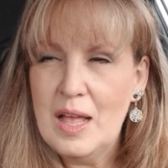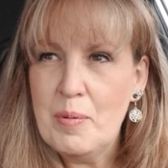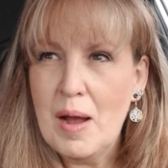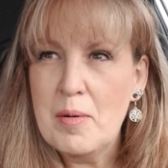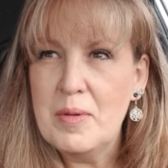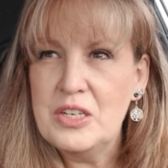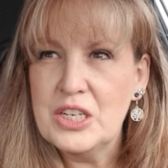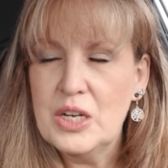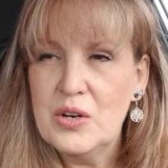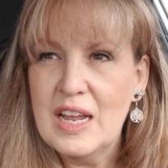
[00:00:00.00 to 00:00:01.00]
I probably
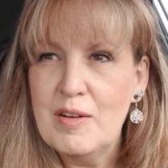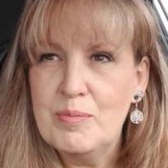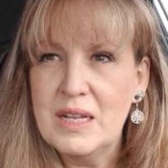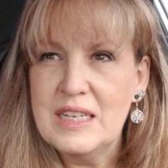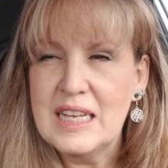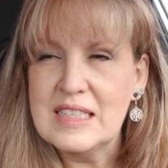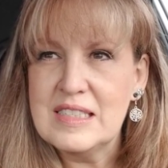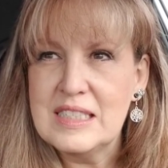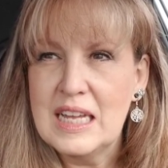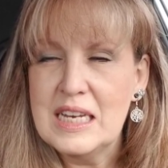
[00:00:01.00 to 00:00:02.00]
should go and have blood
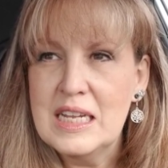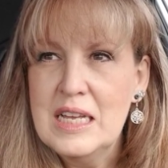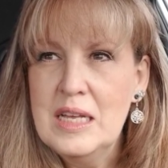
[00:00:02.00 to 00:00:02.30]
tests done.